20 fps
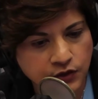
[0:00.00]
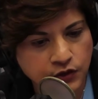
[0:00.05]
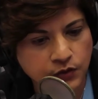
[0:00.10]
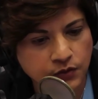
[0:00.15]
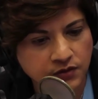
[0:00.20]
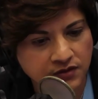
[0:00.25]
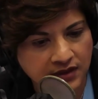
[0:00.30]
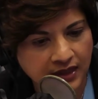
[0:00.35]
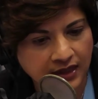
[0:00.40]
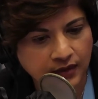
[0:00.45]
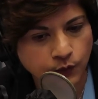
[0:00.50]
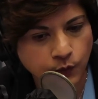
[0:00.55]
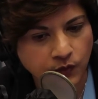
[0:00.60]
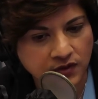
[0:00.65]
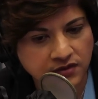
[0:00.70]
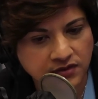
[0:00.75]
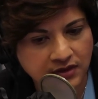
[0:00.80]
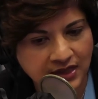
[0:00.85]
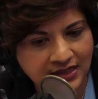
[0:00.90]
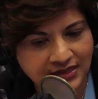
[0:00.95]
issues then
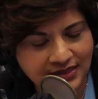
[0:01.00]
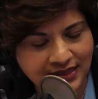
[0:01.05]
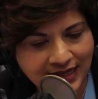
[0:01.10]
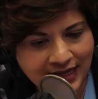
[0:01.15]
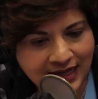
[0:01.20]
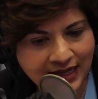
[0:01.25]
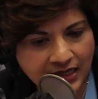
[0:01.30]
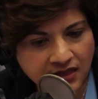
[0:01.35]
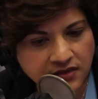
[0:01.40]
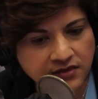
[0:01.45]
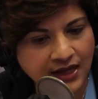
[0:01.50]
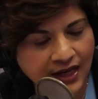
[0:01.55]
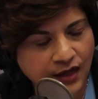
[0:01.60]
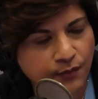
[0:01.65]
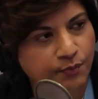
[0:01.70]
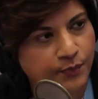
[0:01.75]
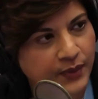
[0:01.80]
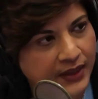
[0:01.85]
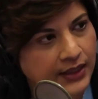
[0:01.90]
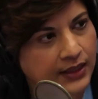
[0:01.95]
was that, is
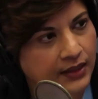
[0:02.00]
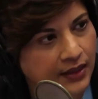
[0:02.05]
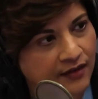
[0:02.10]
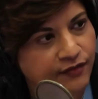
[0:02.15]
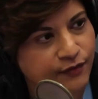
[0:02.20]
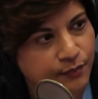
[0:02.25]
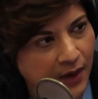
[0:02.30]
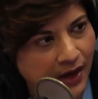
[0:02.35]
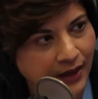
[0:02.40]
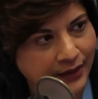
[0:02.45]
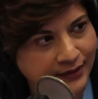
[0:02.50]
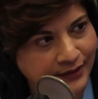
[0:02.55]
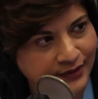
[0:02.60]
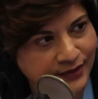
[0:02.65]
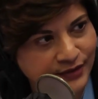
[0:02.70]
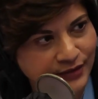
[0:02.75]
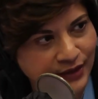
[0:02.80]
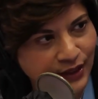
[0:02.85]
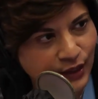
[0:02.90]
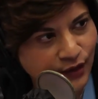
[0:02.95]
there a big enough
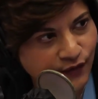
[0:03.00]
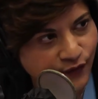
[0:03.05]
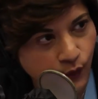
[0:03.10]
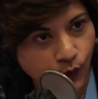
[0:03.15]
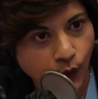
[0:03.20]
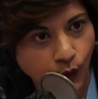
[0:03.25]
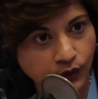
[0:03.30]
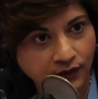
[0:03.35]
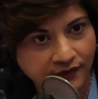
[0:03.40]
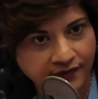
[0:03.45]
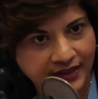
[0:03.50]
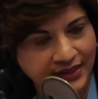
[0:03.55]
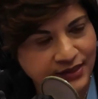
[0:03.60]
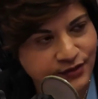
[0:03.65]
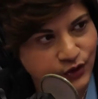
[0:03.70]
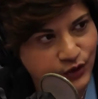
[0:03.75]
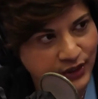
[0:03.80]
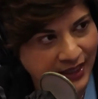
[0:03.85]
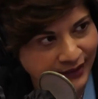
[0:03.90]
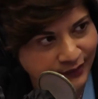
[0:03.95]
market for all of
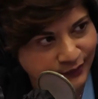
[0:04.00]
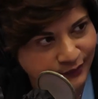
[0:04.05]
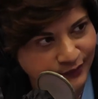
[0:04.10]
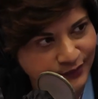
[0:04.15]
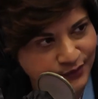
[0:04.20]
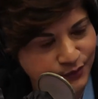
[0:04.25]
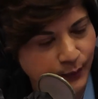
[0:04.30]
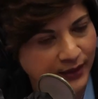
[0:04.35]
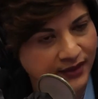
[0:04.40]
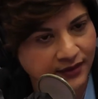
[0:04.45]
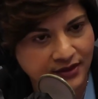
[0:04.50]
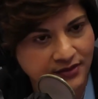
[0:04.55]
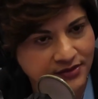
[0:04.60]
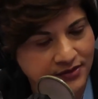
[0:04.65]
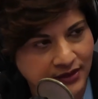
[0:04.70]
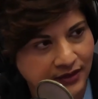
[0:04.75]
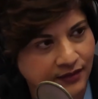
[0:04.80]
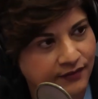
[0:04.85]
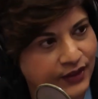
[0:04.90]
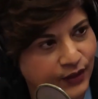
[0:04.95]
these channels, whether
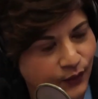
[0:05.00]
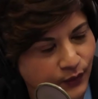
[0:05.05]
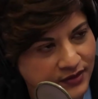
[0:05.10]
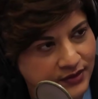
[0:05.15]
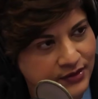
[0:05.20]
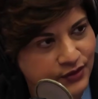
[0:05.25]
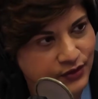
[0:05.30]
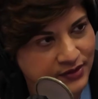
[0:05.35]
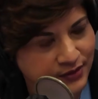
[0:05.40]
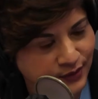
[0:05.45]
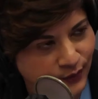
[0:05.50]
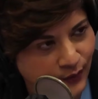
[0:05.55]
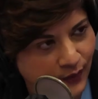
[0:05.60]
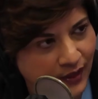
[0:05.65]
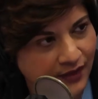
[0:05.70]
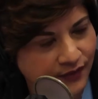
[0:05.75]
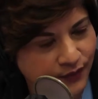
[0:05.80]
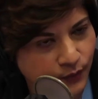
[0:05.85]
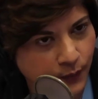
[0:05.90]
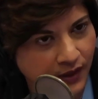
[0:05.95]
it's TV or digital
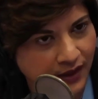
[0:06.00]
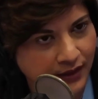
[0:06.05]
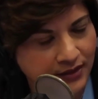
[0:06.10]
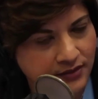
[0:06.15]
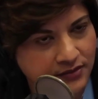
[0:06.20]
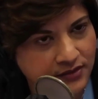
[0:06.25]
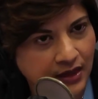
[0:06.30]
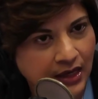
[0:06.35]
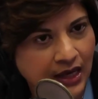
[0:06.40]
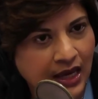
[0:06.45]
or otherwise?